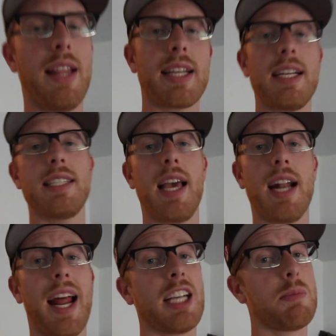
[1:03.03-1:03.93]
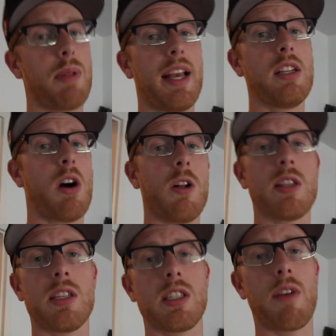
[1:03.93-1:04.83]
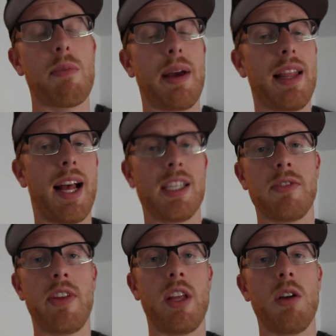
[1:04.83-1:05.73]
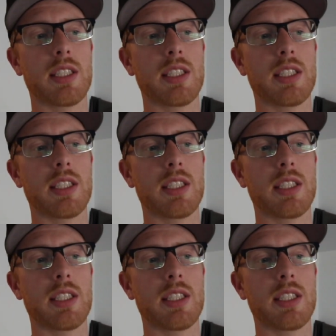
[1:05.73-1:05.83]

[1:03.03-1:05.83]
And like I said, I explained all of this stuff in my last video.